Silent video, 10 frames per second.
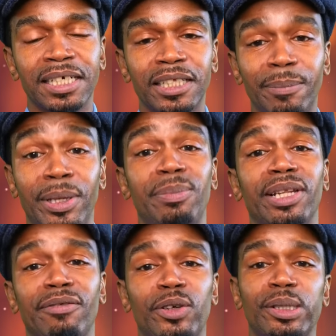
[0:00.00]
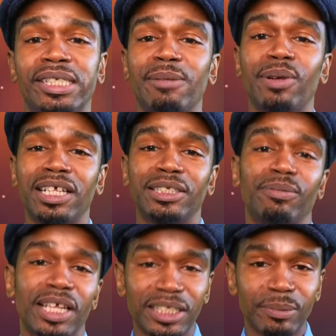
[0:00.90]
the people I've heard say positive
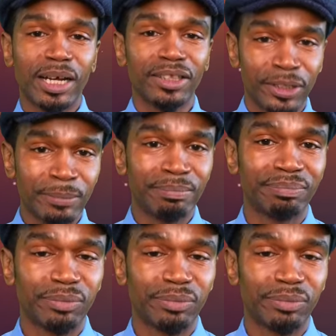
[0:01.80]
things about them